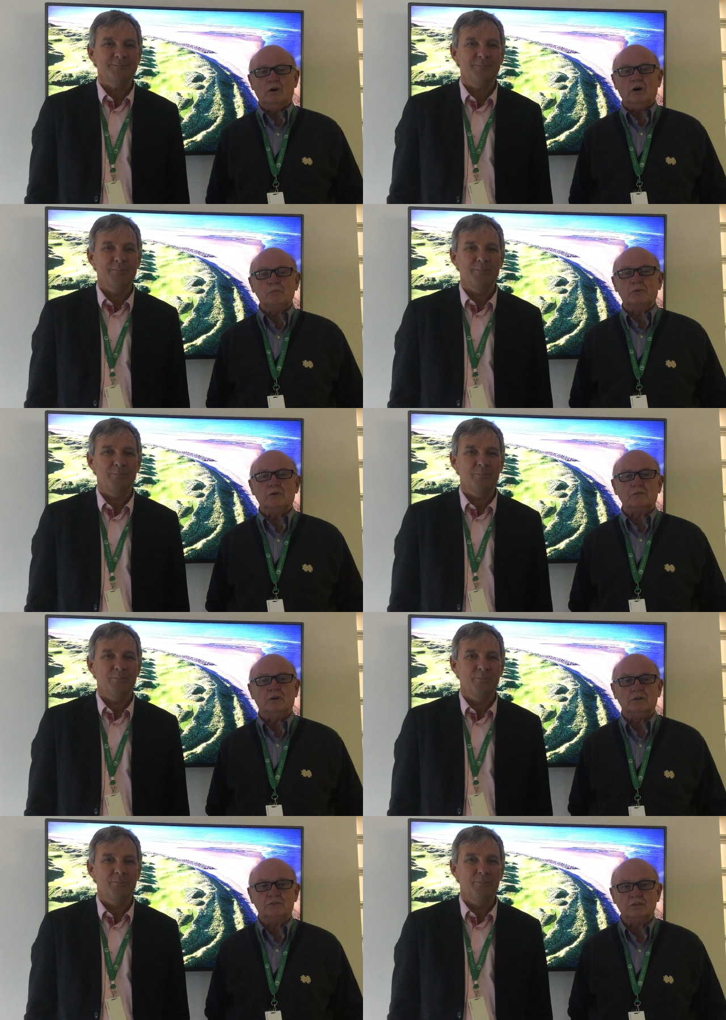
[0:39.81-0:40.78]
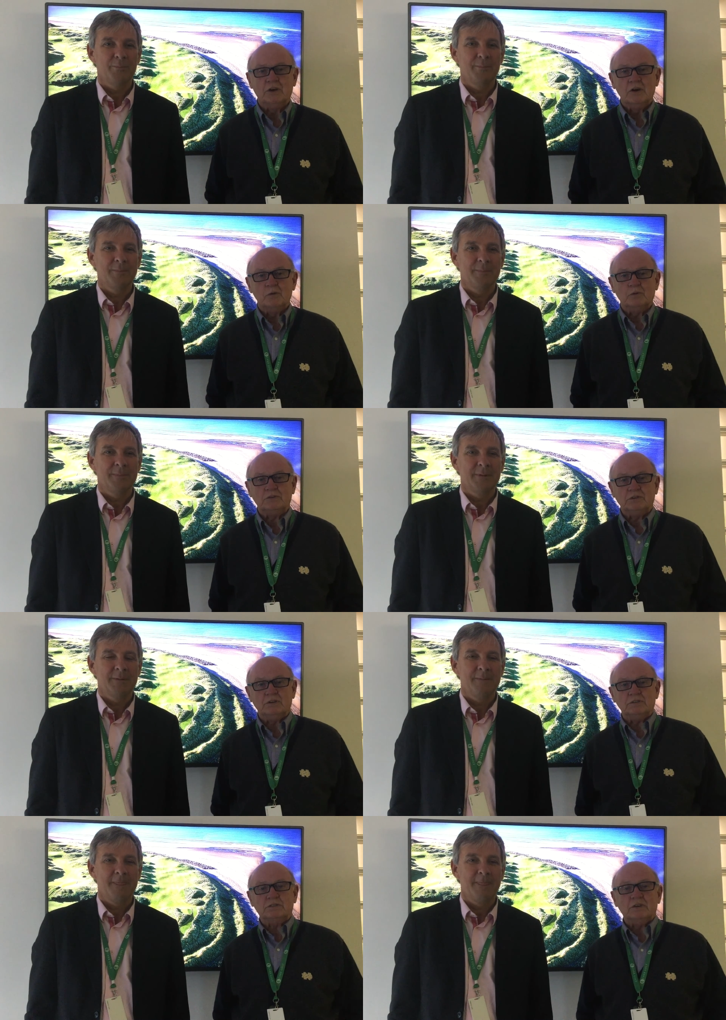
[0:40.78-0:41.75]
Speaker 1: Royal Portrush, which
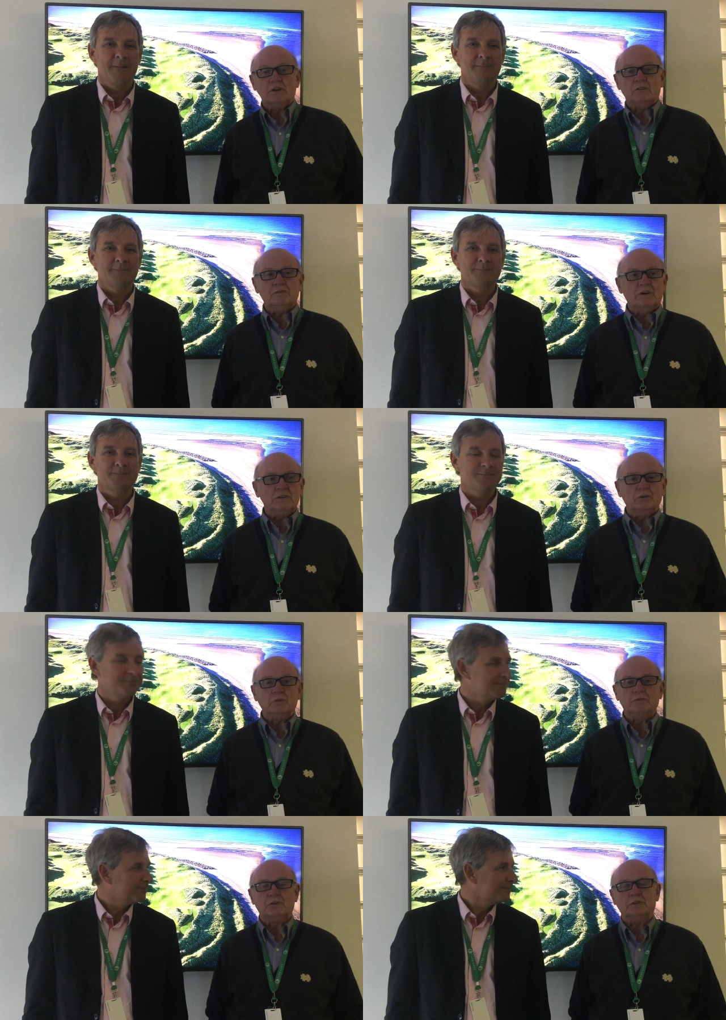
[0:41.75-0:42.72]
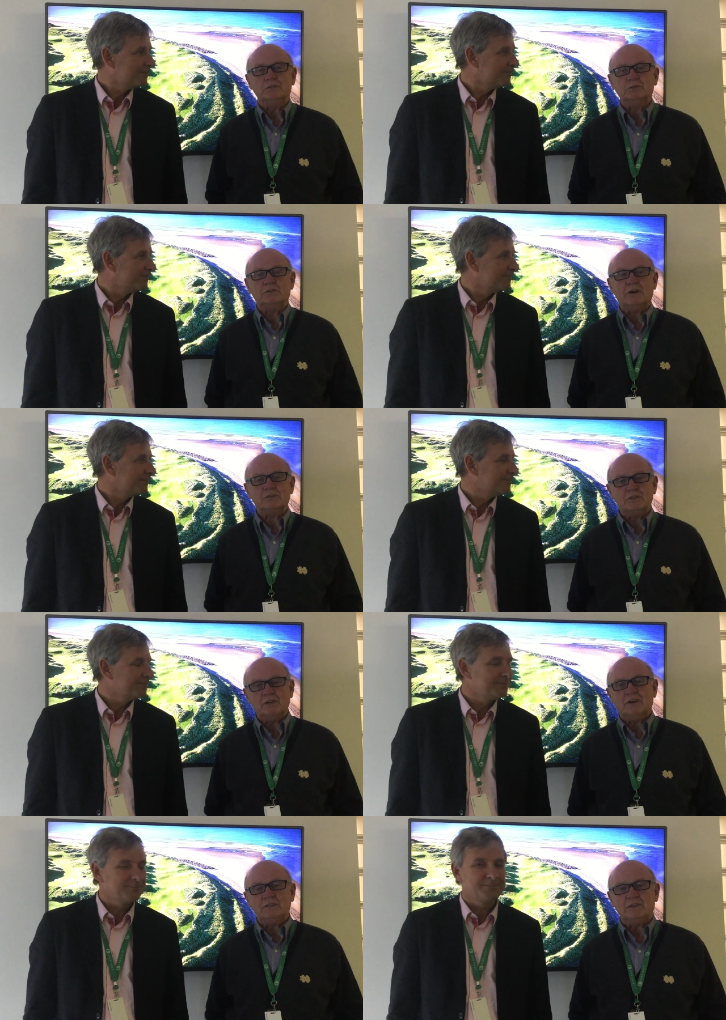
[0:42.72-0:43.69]
is the venue for the
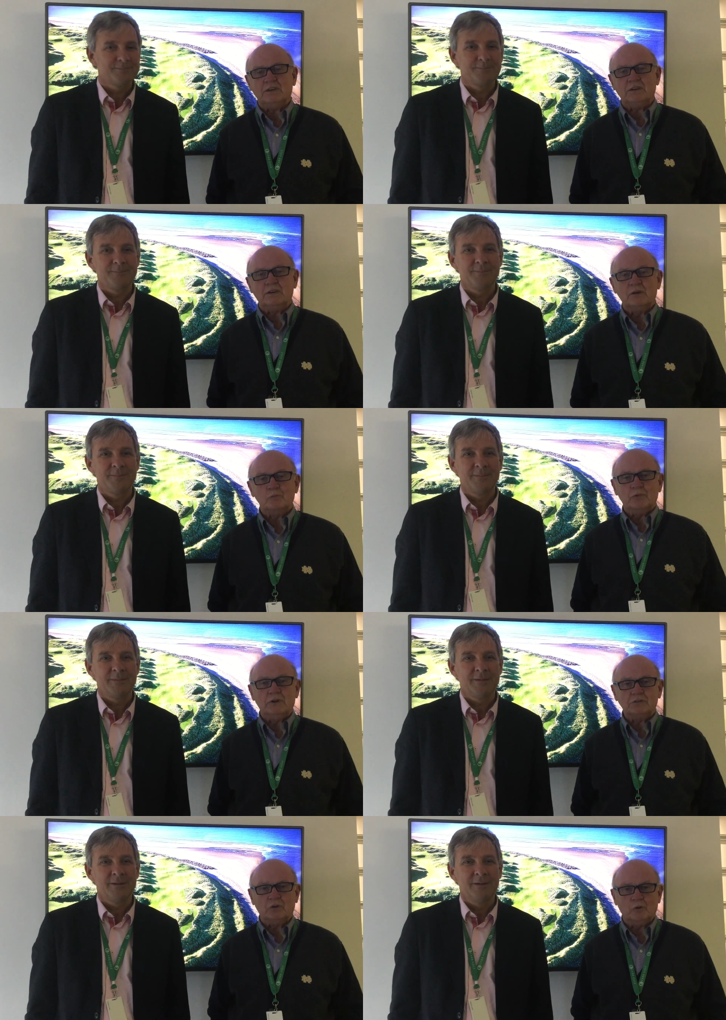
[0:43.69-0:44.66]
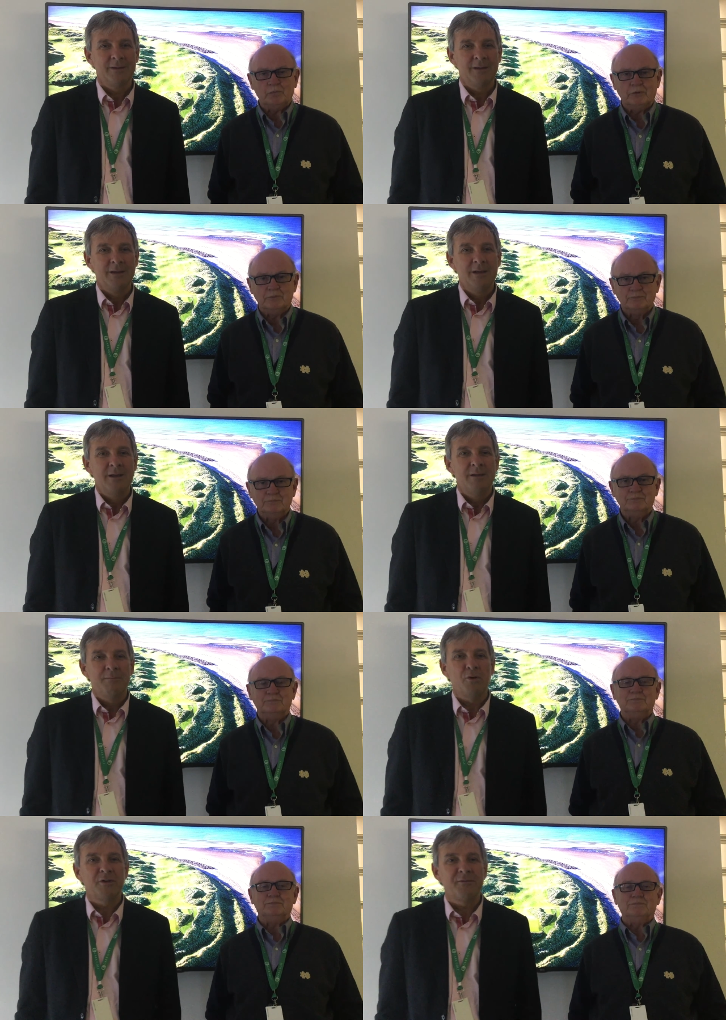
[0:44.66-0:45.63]
2019 British Open.
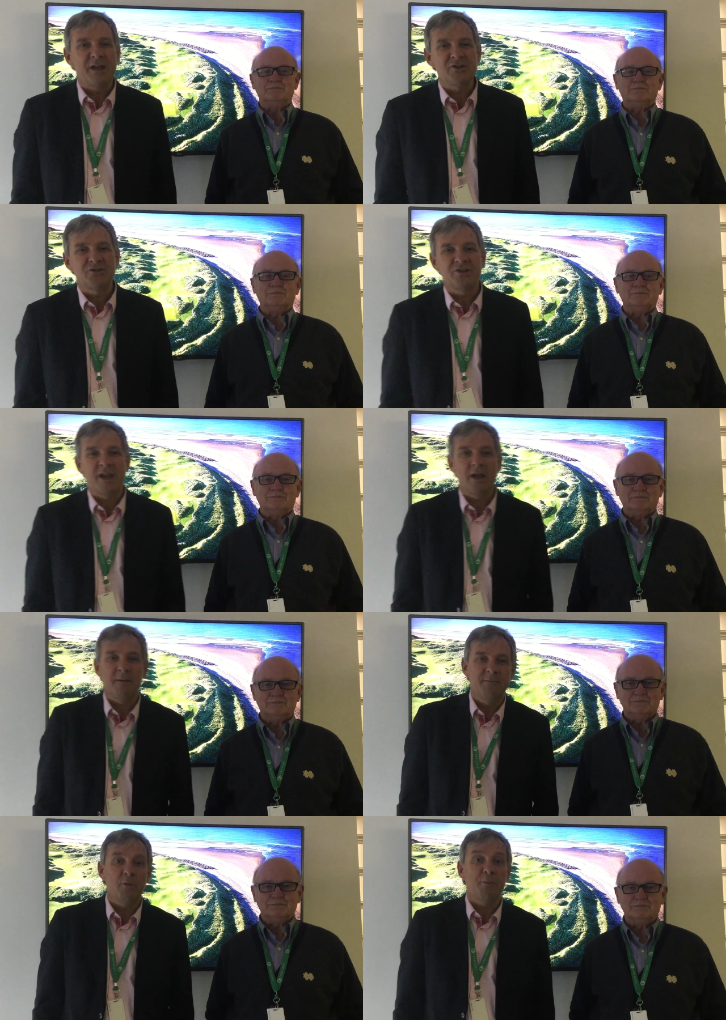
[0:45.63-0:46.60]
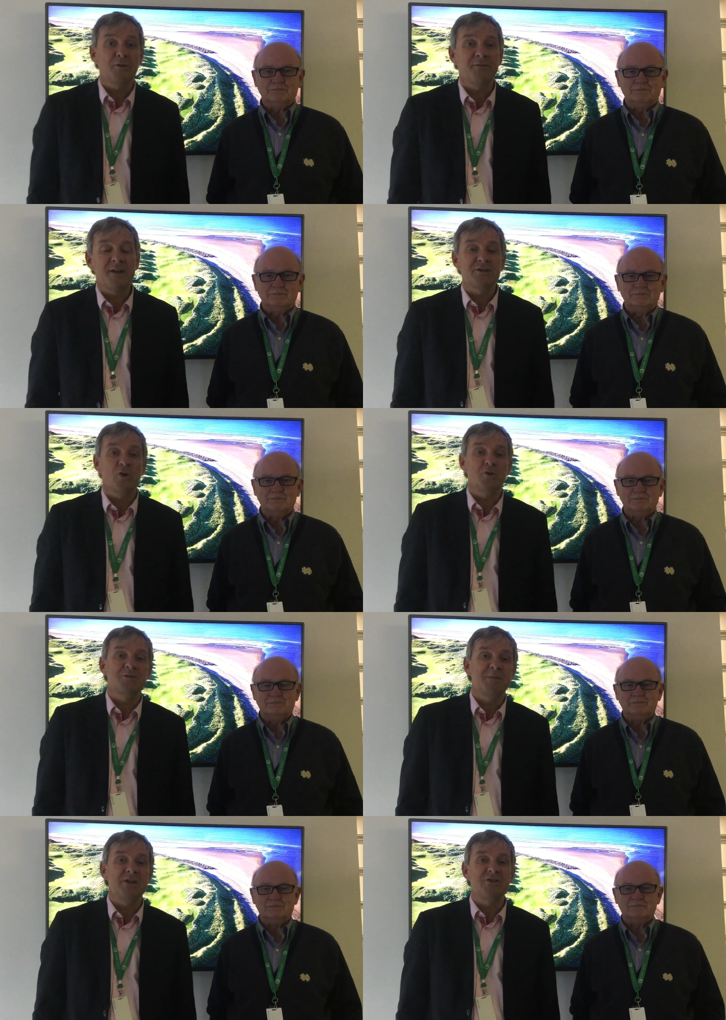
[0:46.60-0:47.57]
Speaker 2: Both events
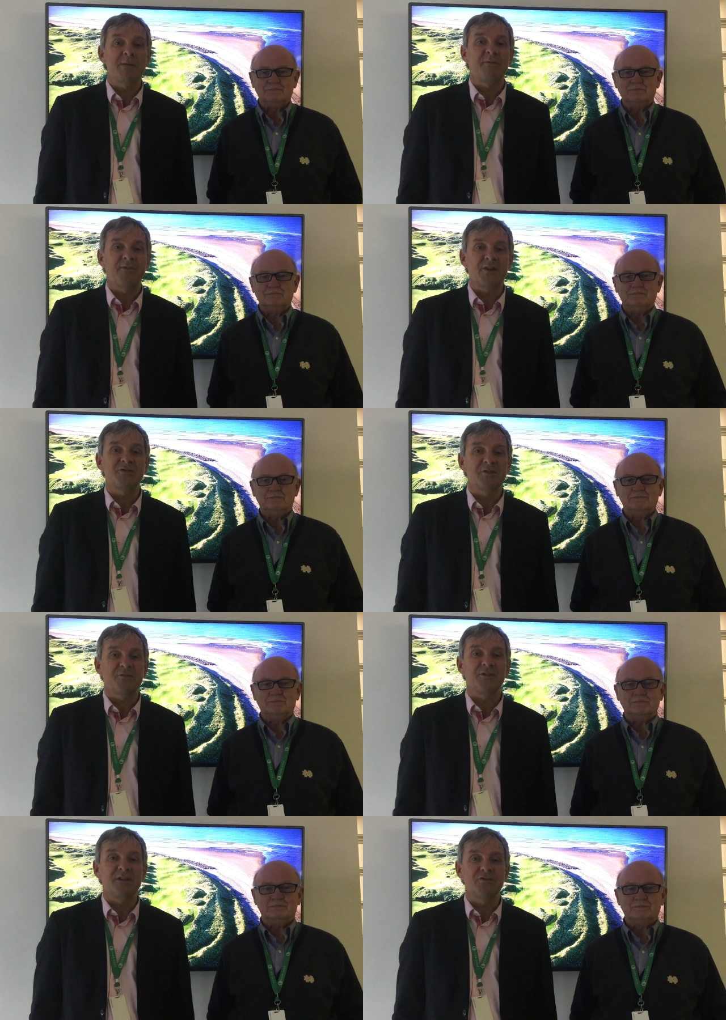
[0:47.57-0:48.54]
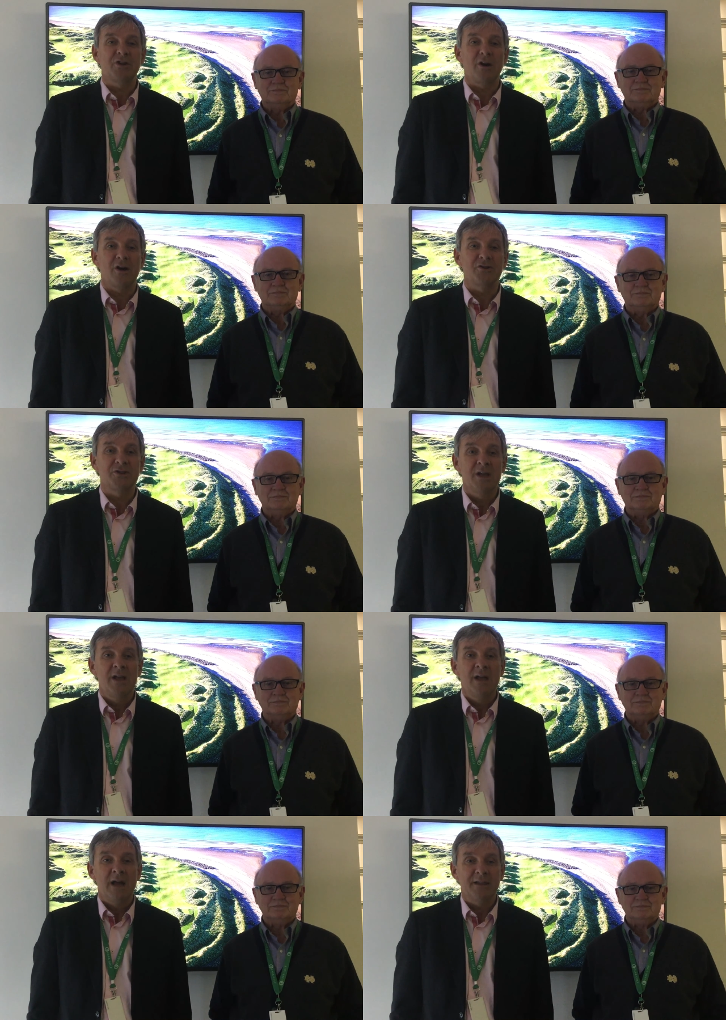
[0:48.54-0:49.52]
host PGA professionals free of charge,
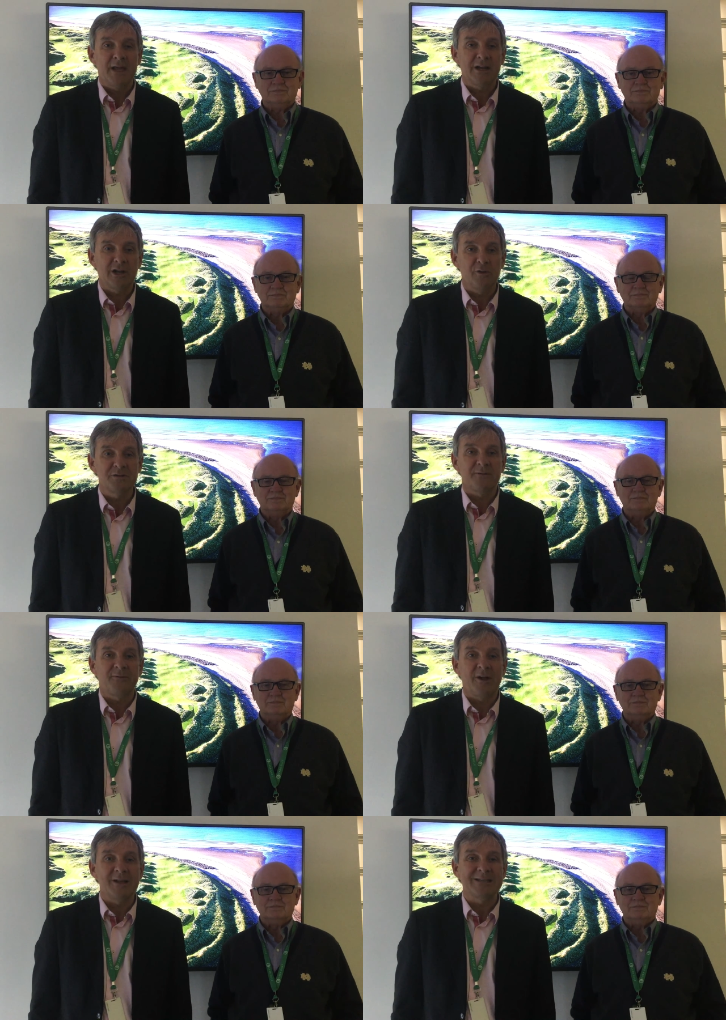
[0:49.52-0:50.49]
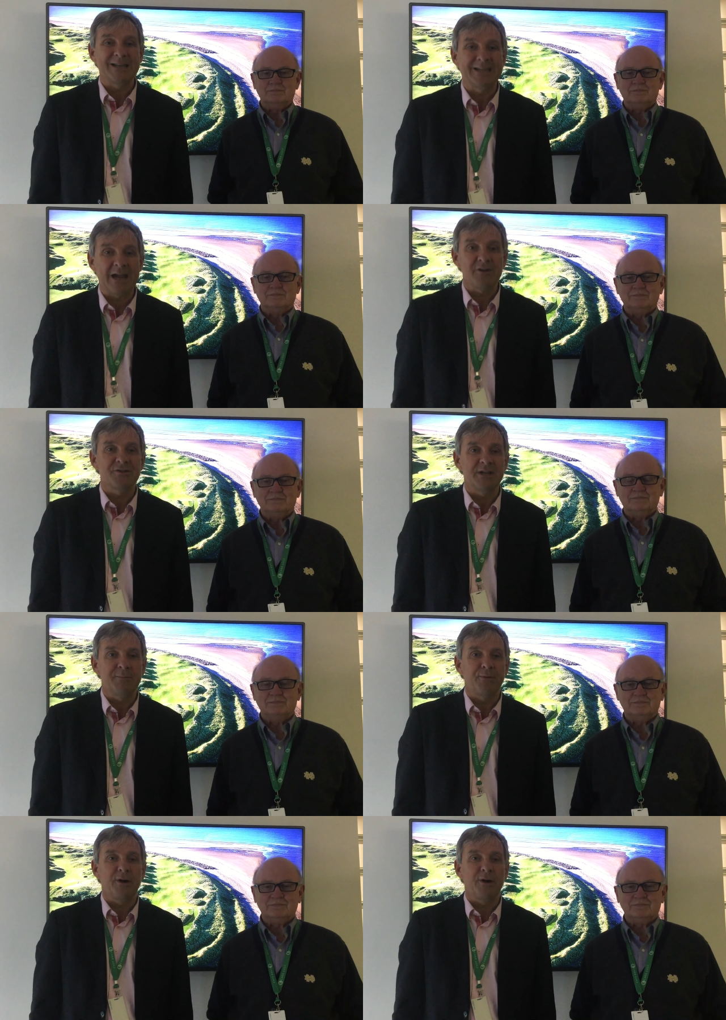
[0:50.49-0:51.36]
and that includes the flights and a guaranteed